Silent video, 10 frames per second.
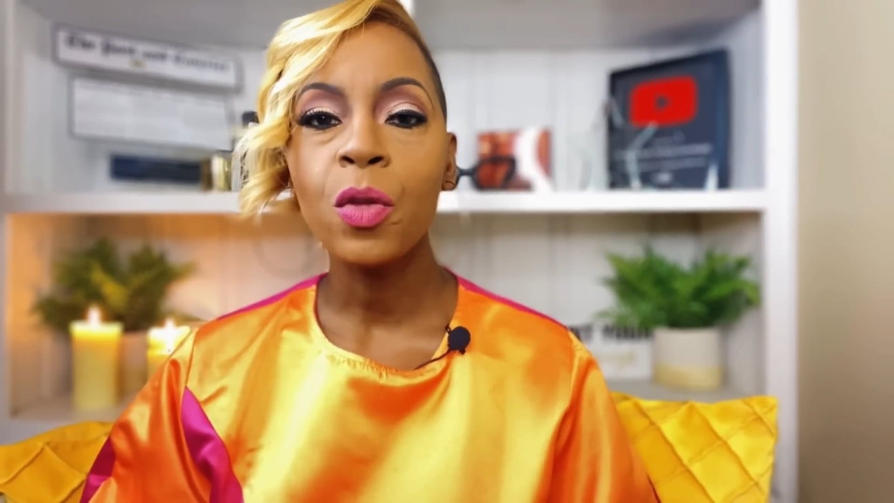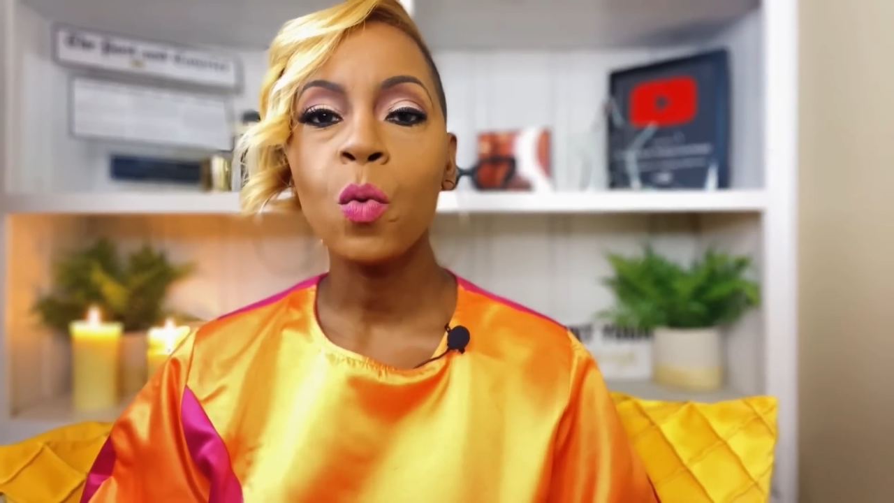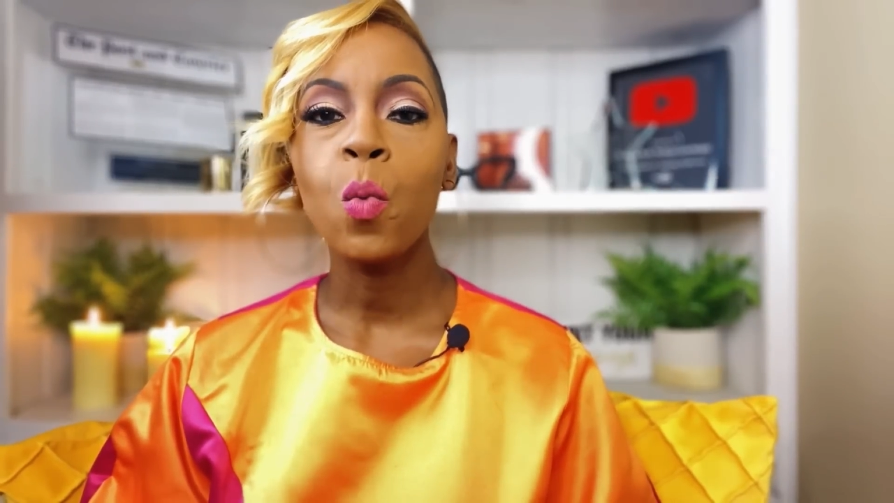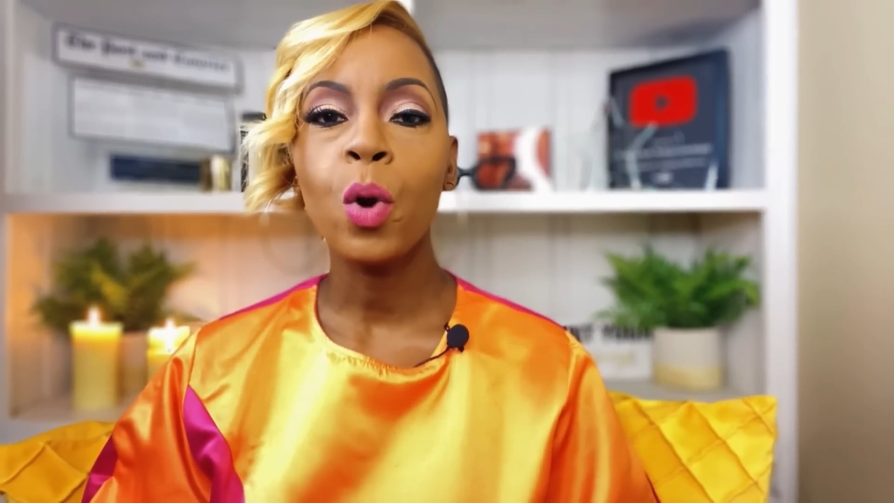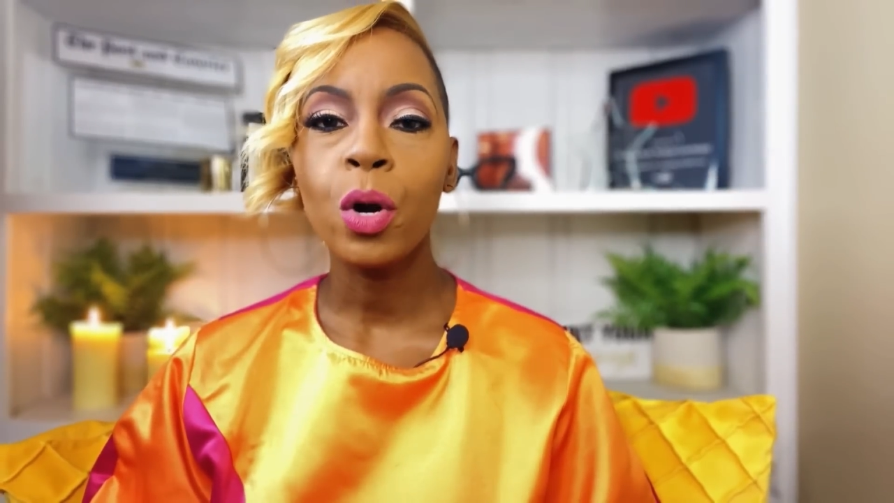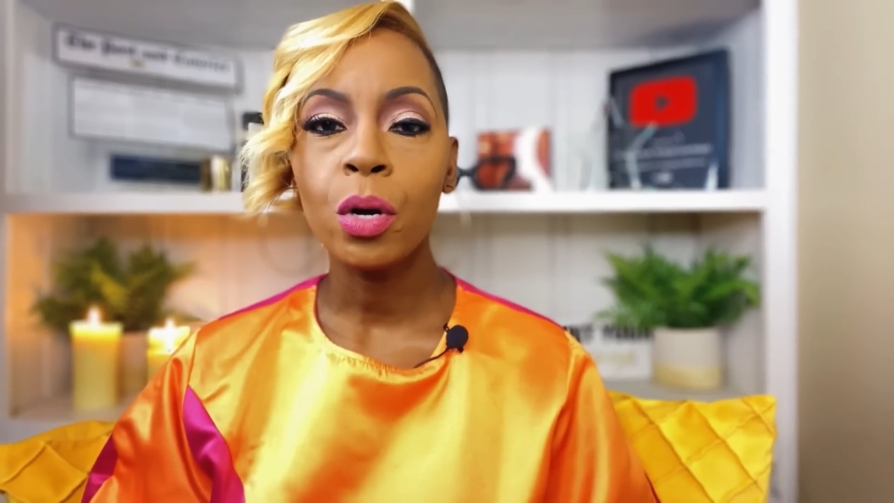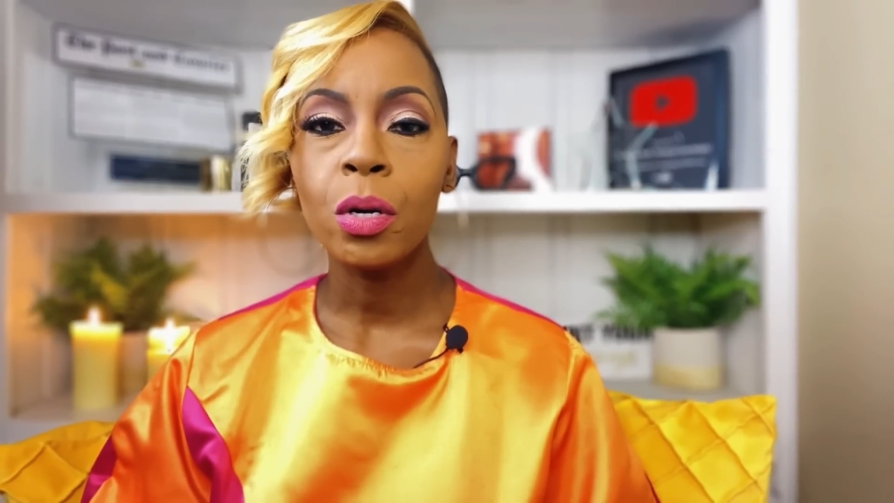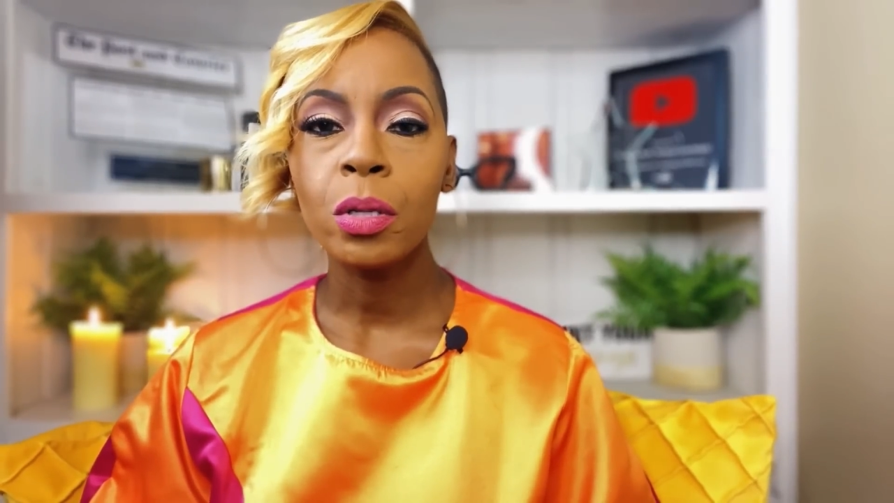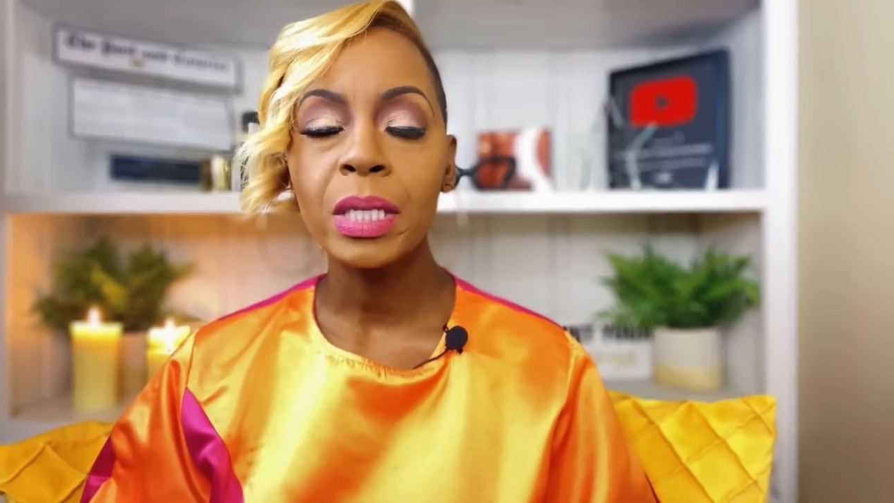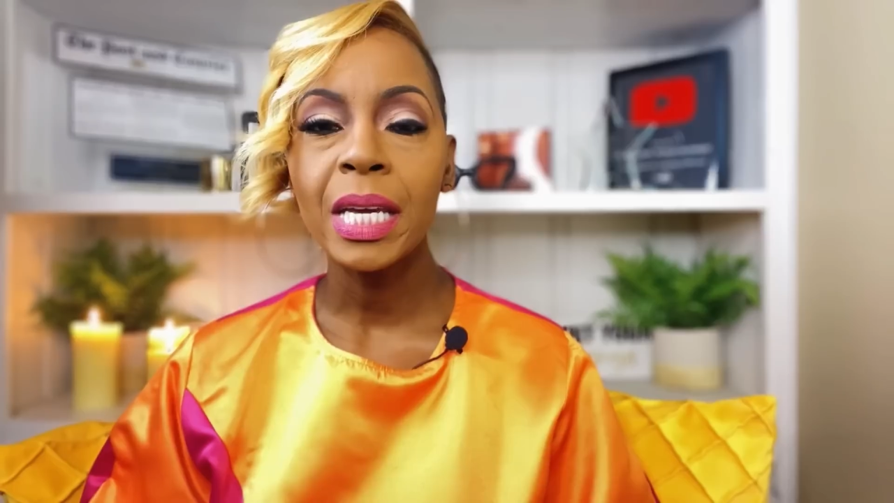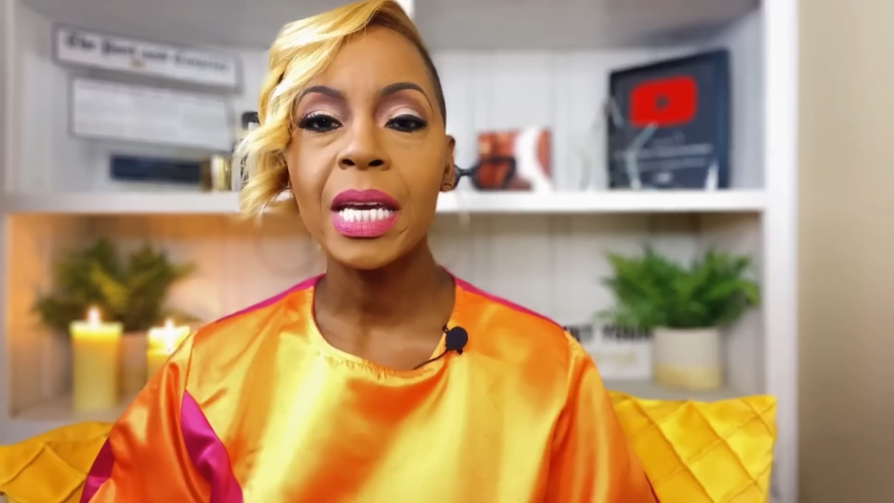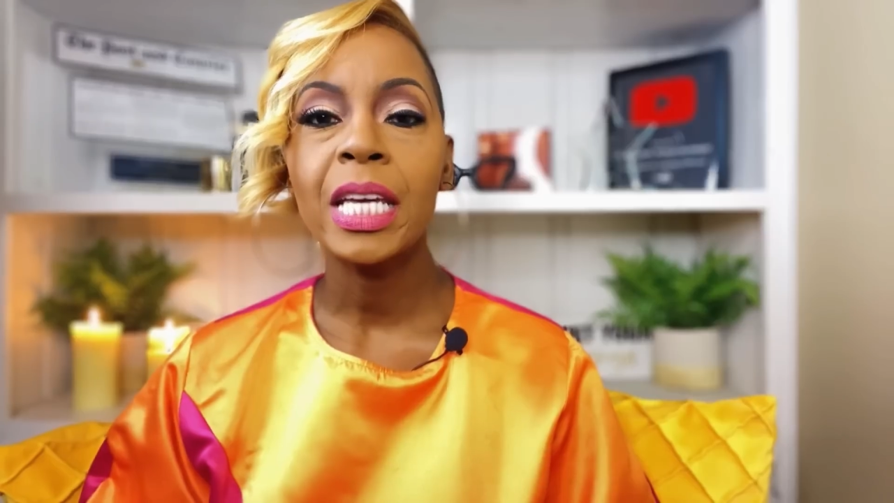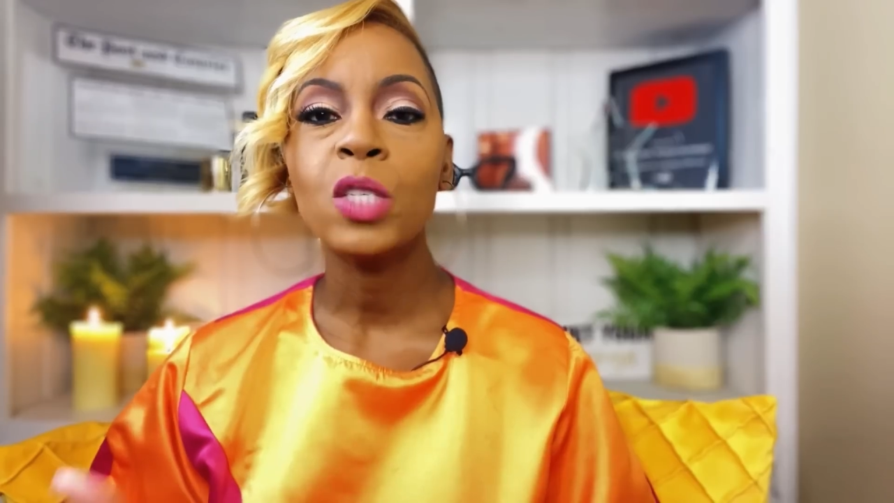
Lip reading: in the world